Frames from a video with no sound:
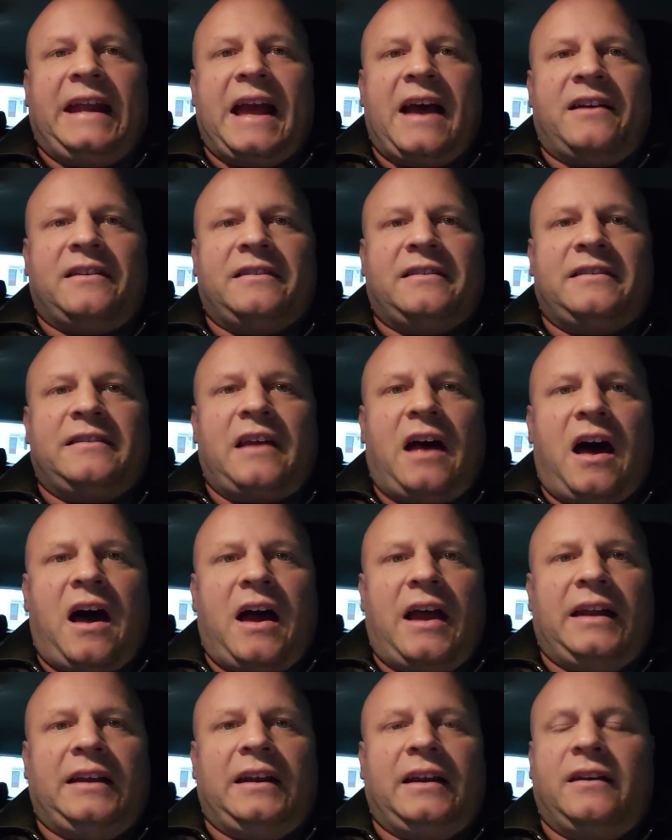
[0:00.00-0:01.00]

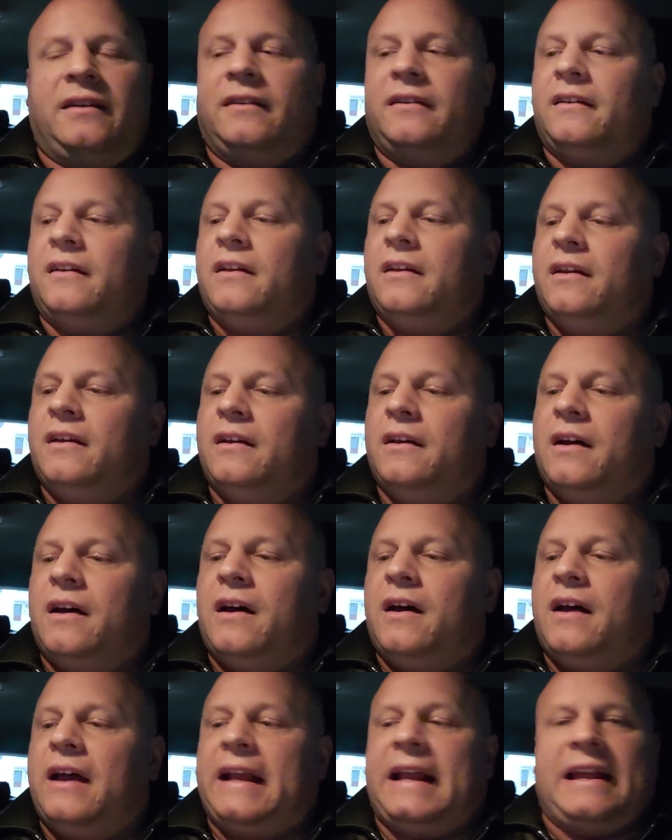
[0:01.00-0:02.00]
outside. Uh,
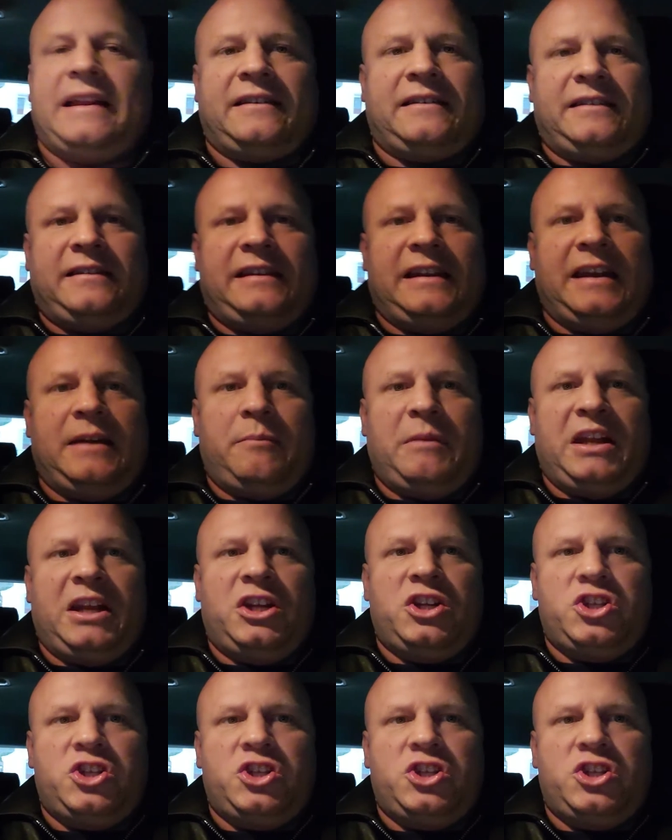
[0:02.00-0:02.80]
I got cinnamon and